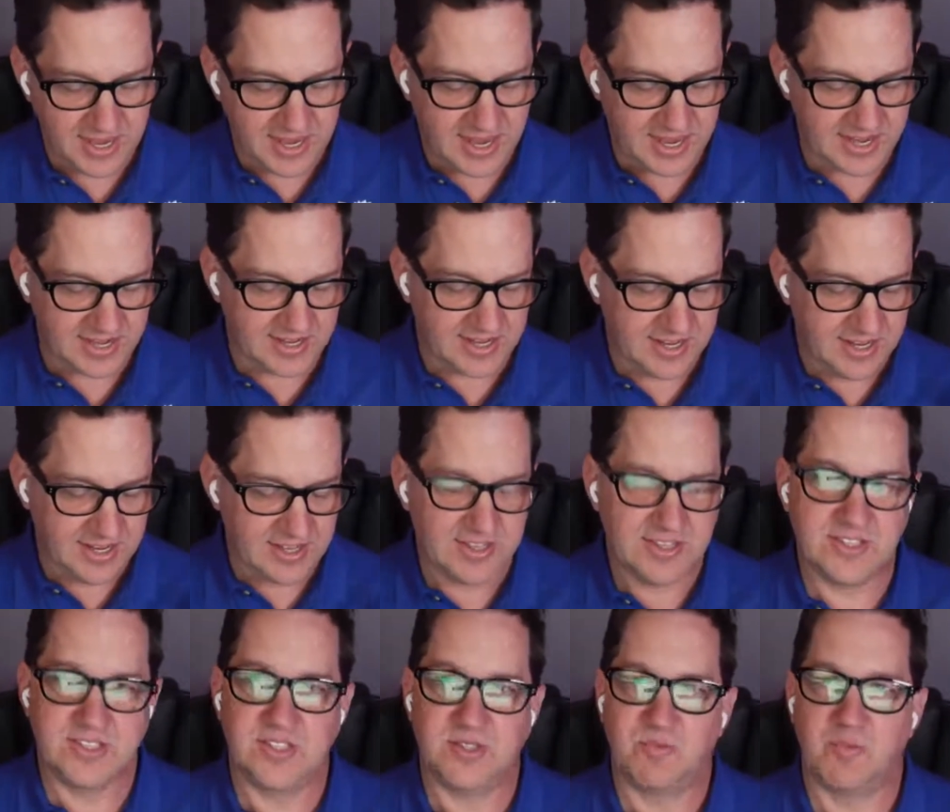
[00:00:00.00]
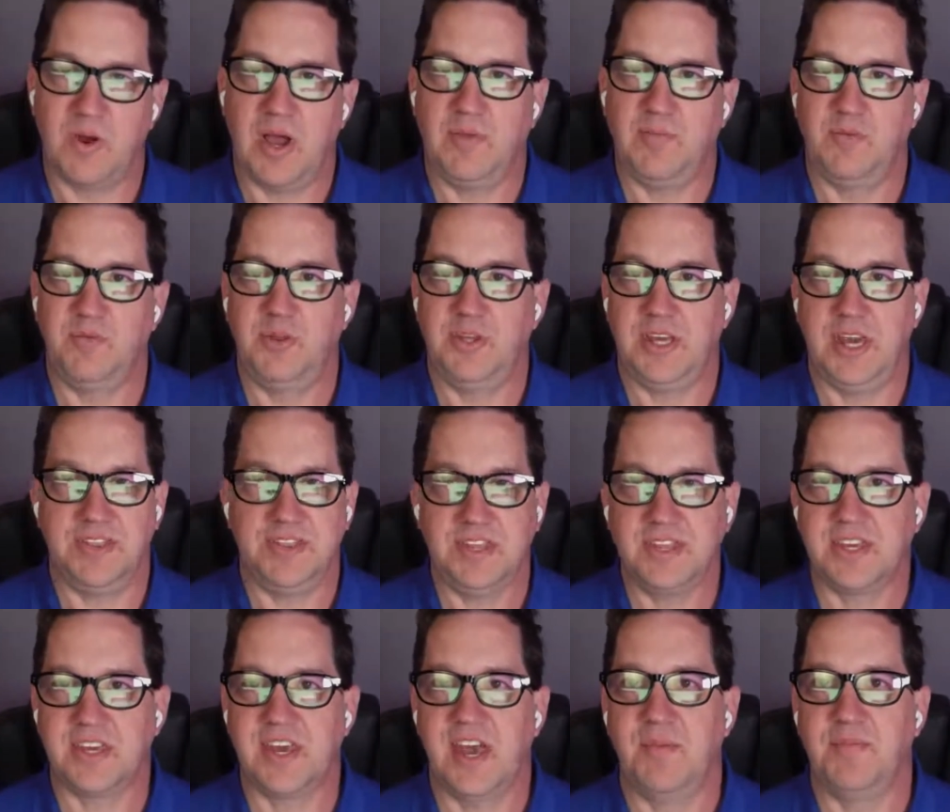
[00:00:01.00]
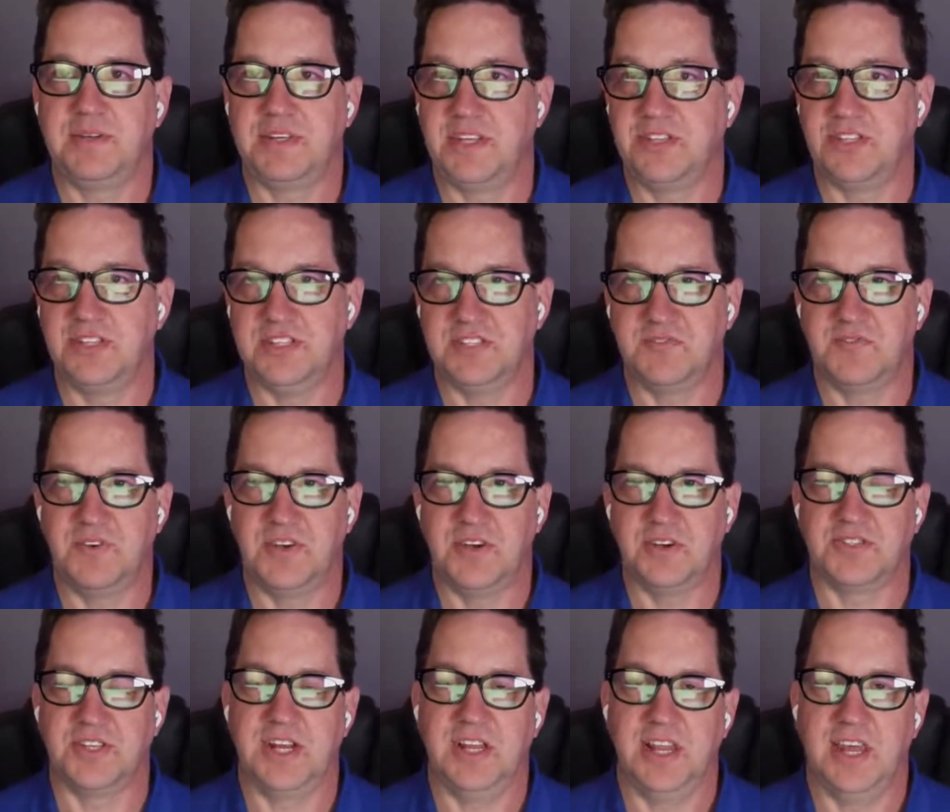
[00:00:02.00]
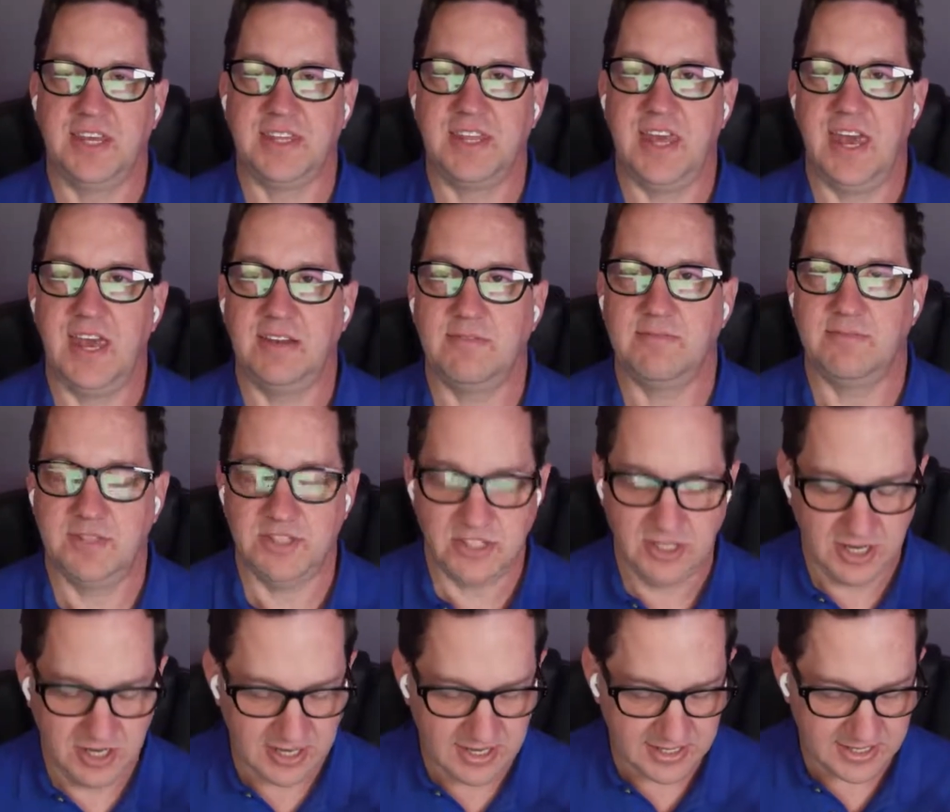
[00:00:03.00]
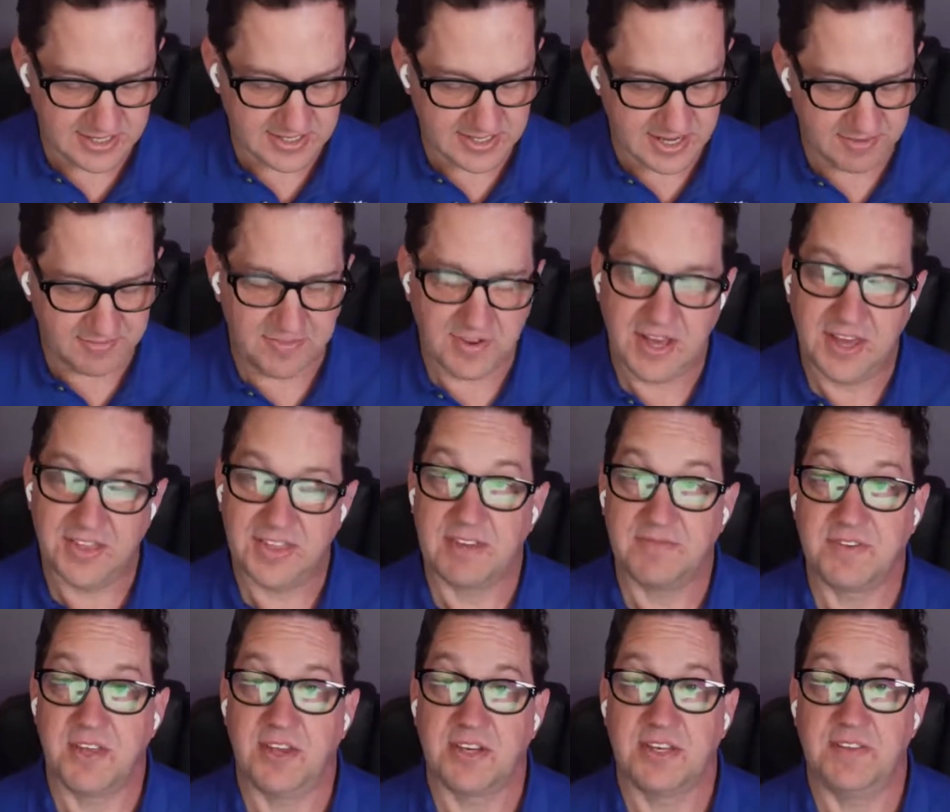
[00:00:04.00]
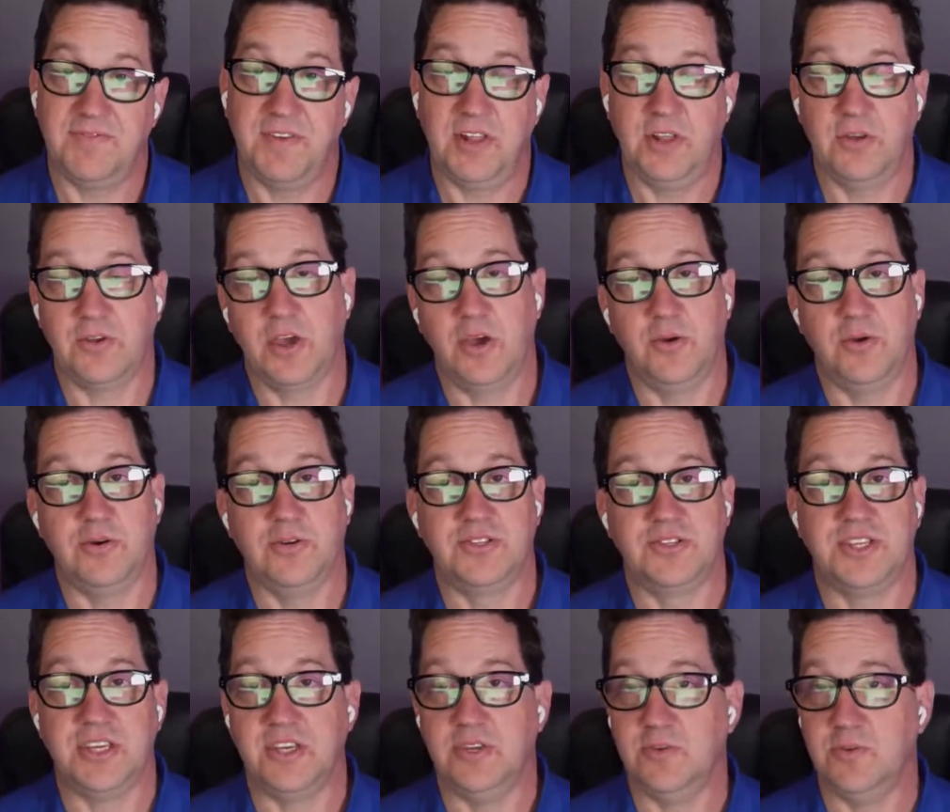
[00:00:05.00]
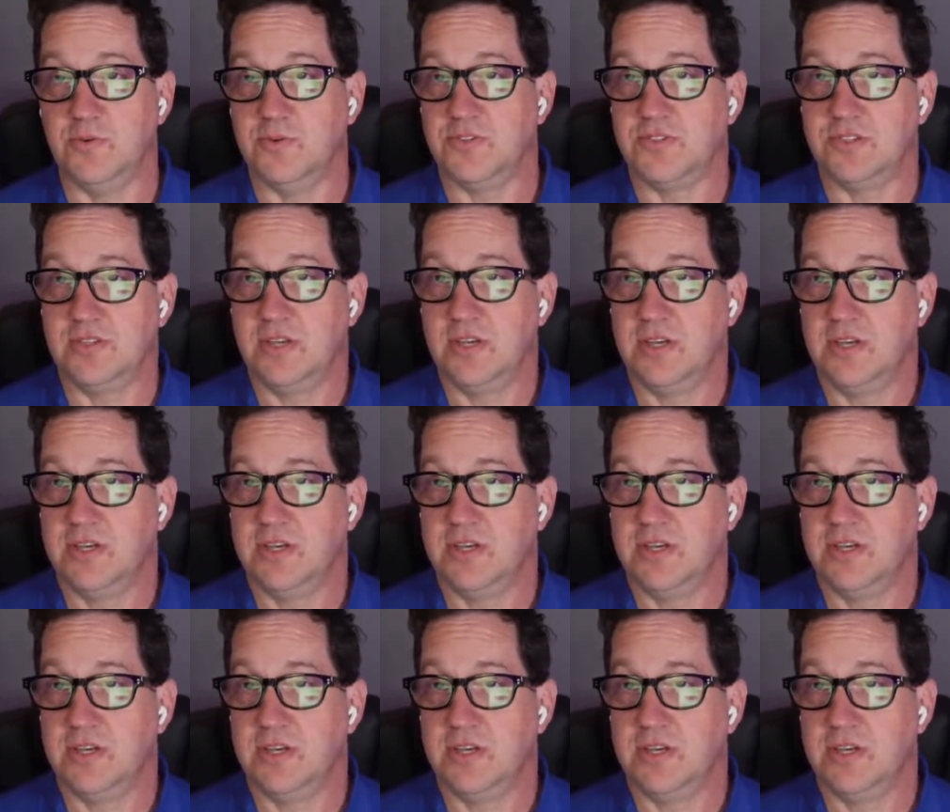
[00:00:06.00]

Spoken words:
And this is probably, I think the competition is fierce, and I like that, because I think I've talked to fellow pro coders that use